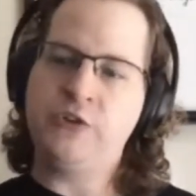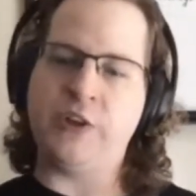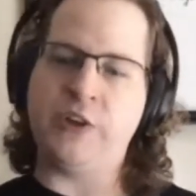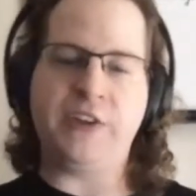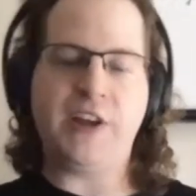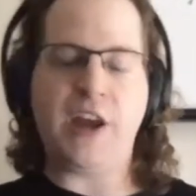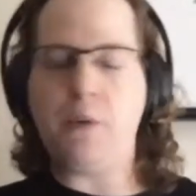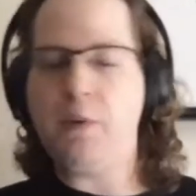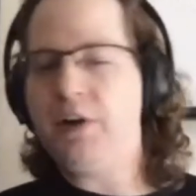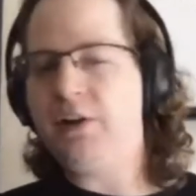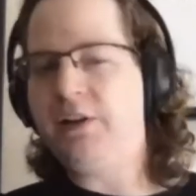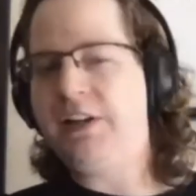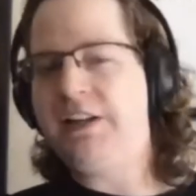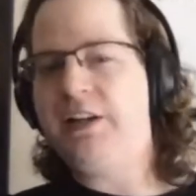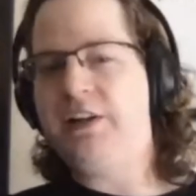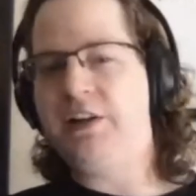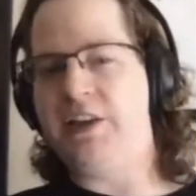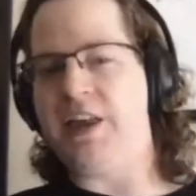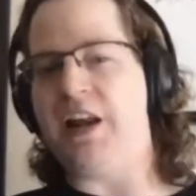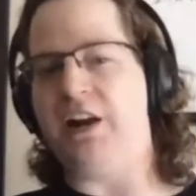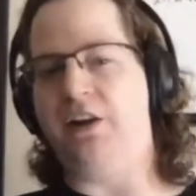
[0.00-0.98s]
So I think I want to
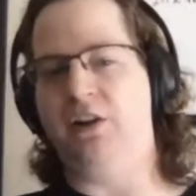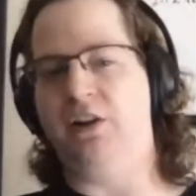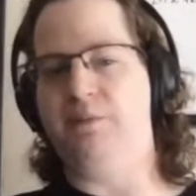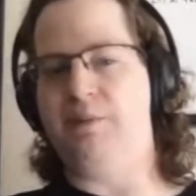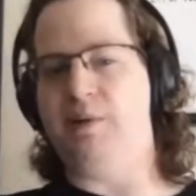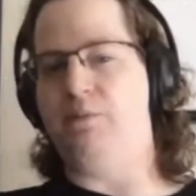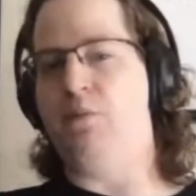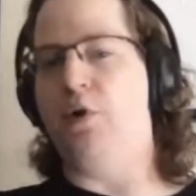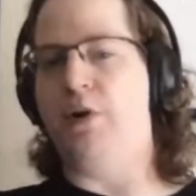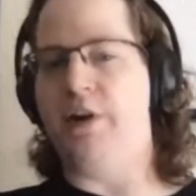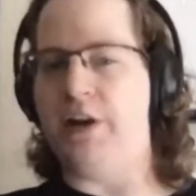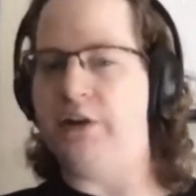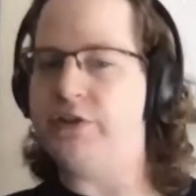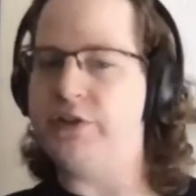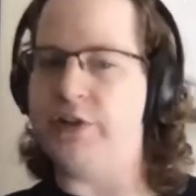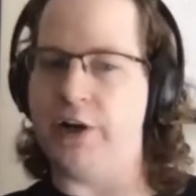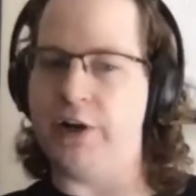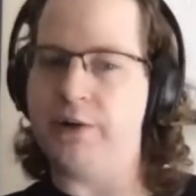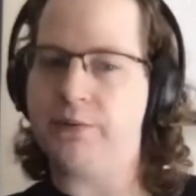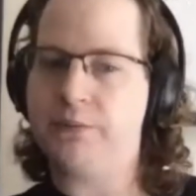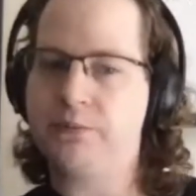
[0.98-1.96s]
lean into that a little bit more
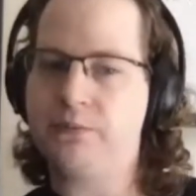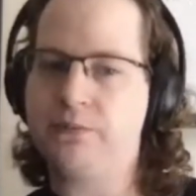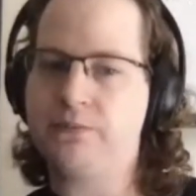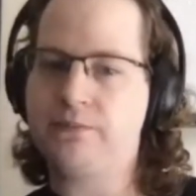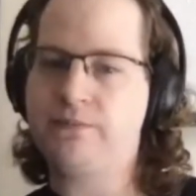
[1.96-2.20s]
next year.